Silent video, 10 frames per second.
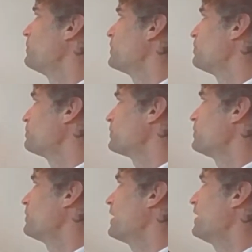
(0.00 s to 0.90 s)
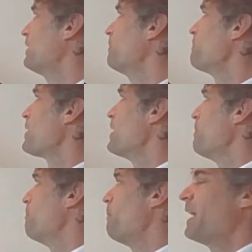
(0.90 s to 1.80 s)
you first look here,
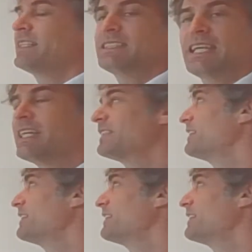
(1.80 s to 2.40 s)
minus 8,